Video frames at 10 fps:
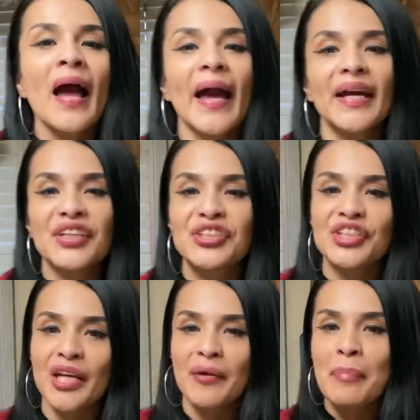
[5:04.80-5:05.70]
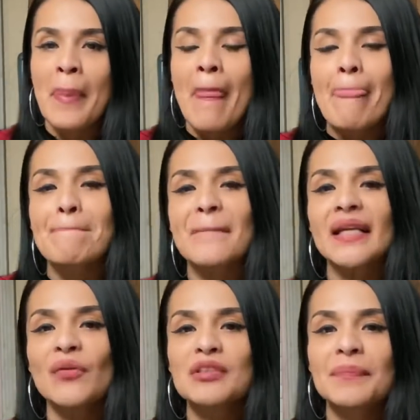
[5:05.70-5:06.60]
I ate shit. And
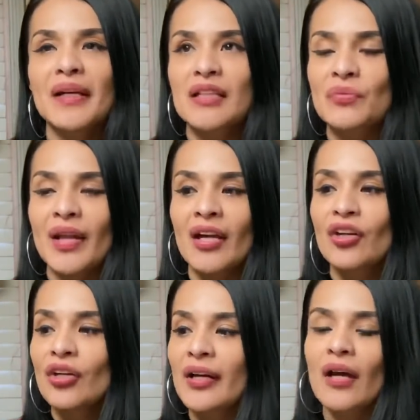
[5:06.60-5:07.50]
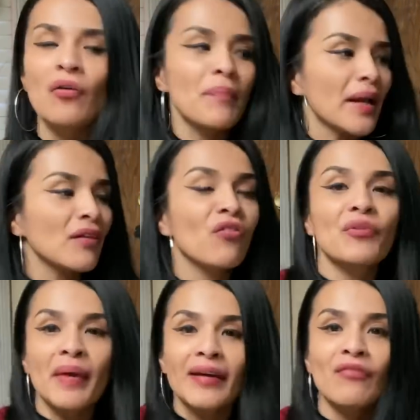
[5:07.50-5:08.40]
it was because when I cook, I go back and forth,
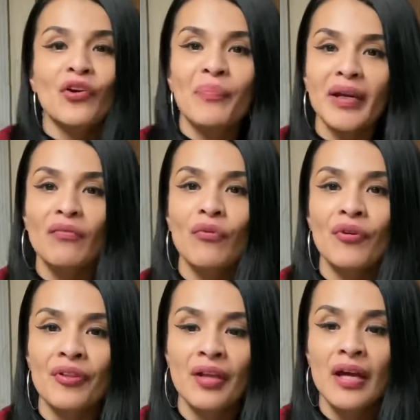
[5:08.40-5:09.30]
back and forth, back and forth.